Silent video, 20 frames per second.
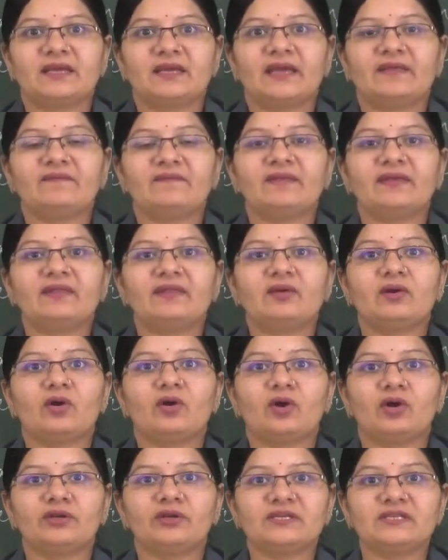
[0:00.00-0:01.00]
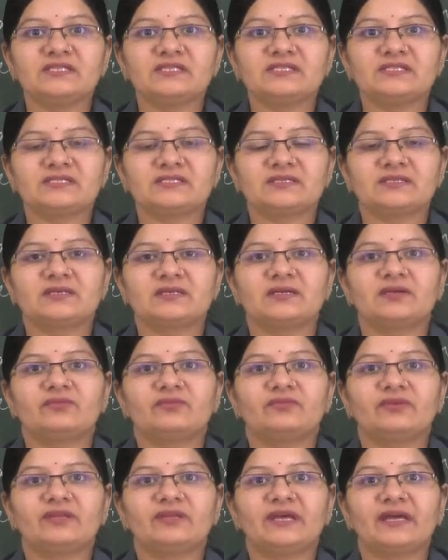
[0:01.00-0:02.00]
And then honest,
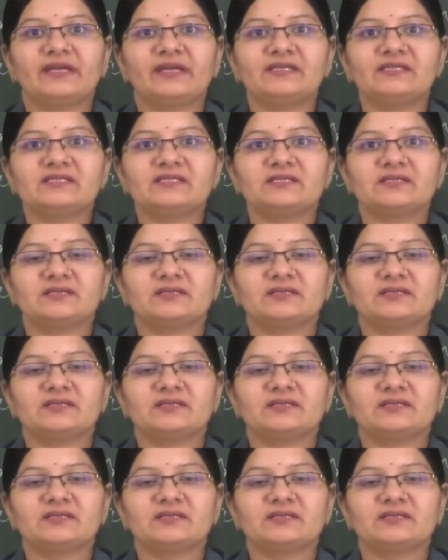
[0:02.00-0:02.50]
we write